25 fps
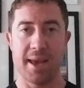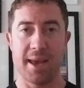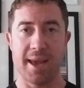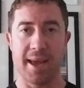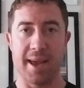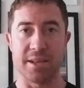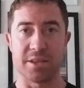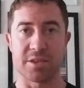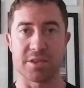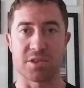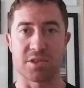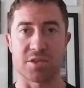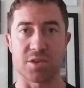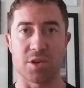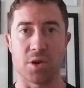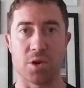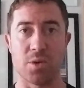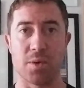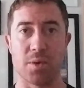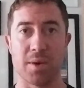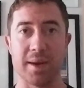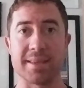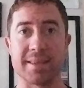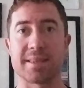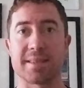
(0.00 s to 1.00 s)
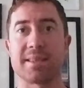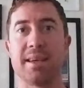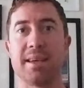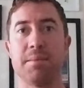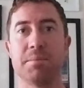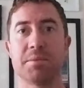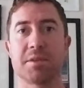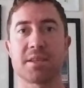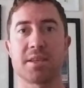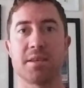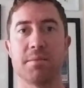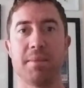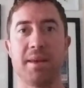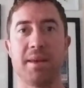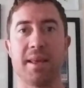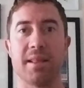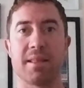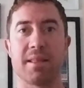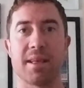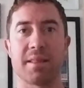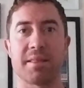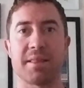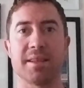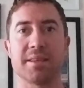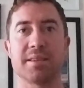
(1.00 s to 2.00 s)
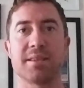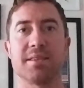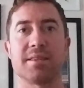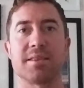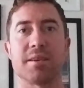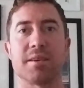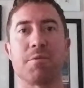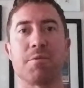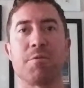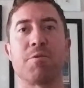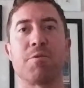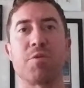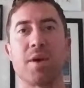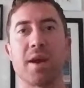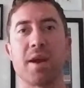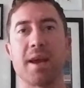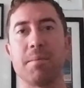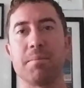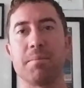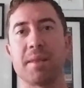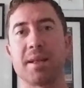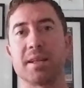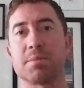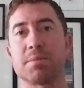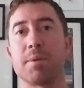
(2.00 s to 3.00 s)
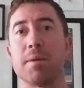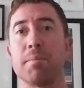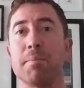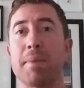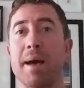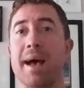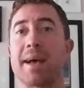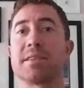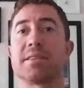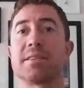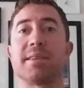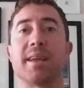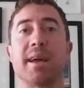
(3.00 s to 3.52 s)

And so it seems to me that this is a frame that's been passed